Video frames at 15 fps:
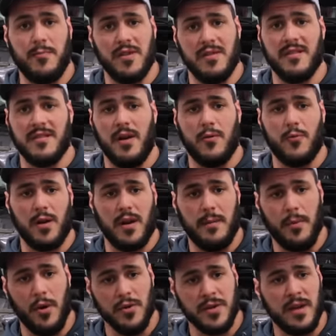we put this on, we're gonna
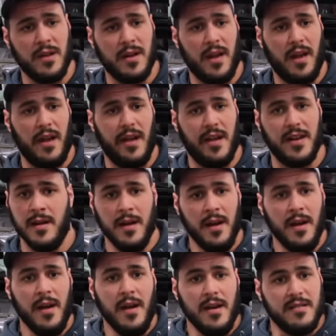bolt it and
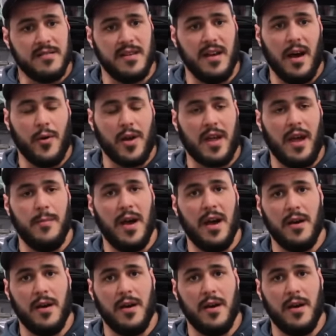see how it came